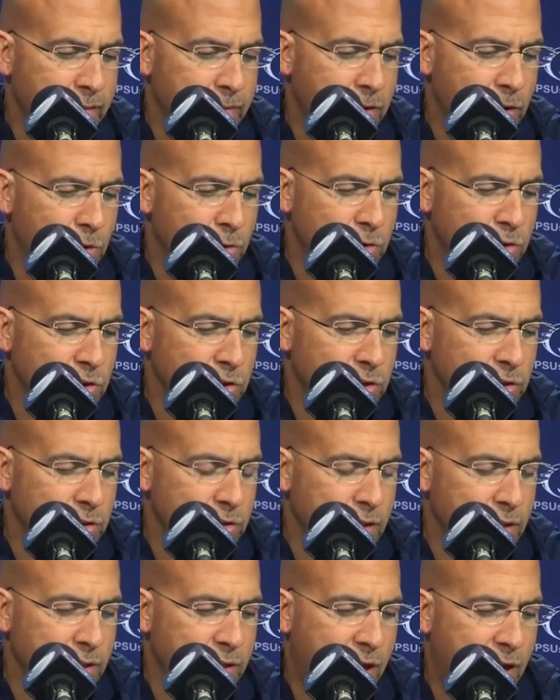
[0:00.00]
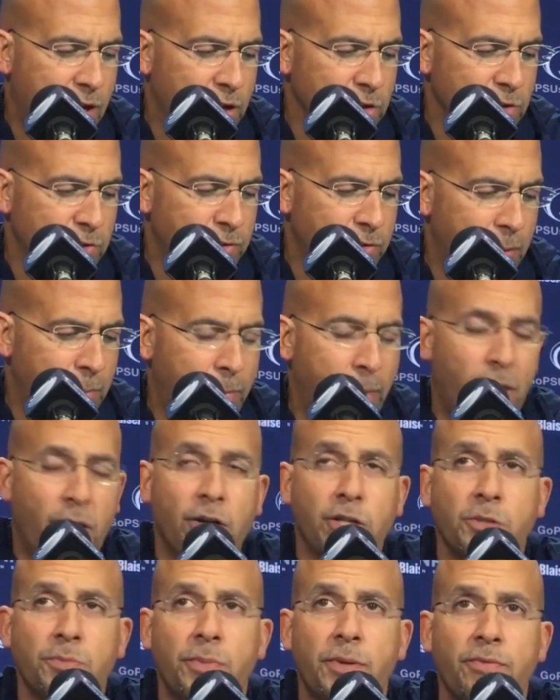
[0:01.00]
coaches in college football
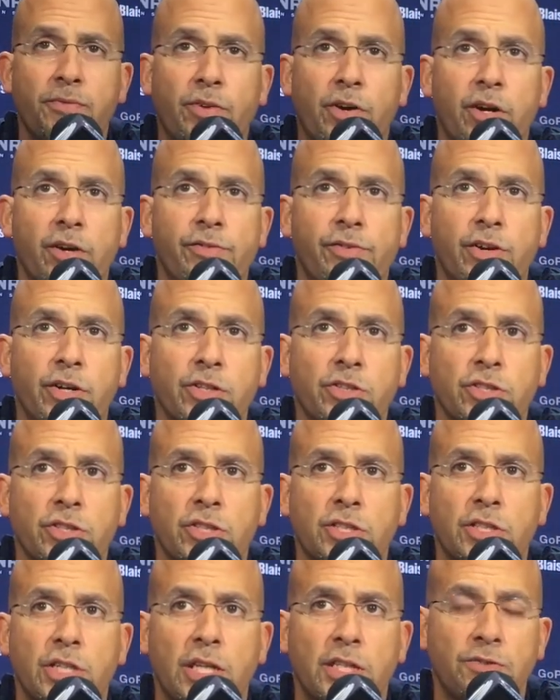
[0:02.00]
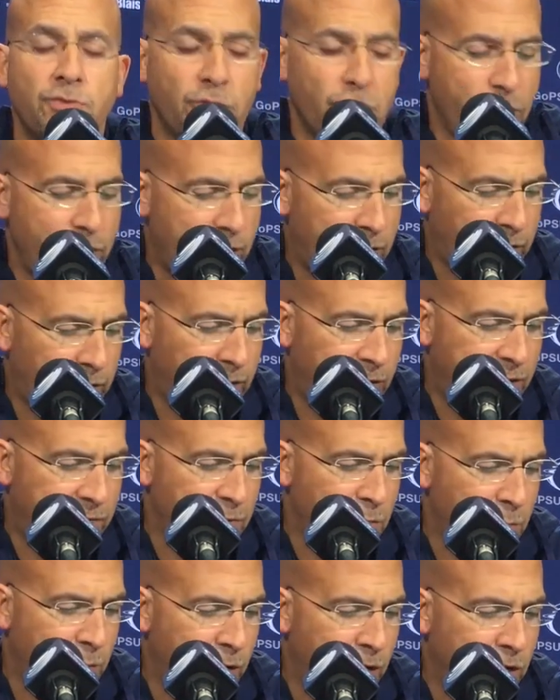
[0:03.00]
and has been very, very successful there and
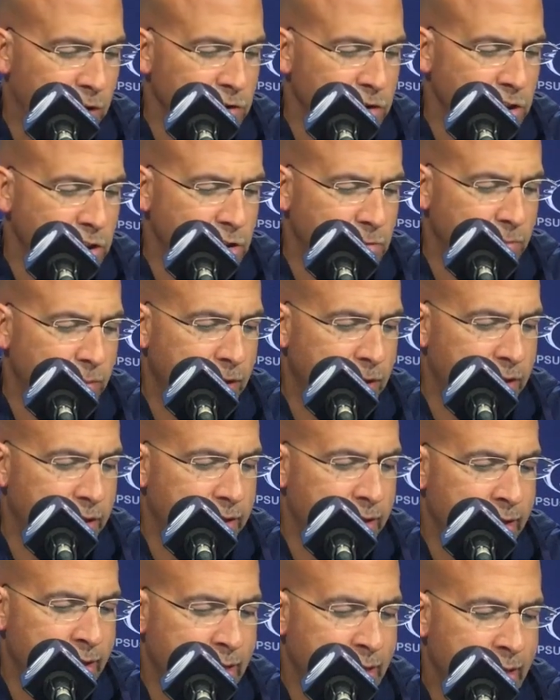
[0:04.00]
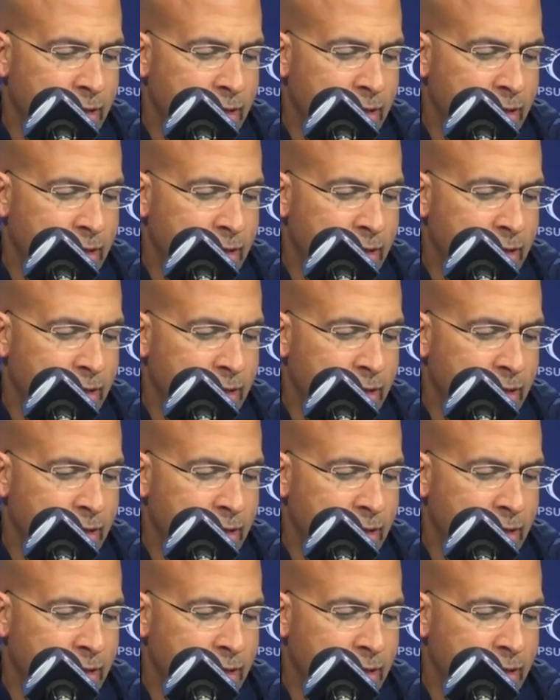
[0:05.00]
everywhere else he's been.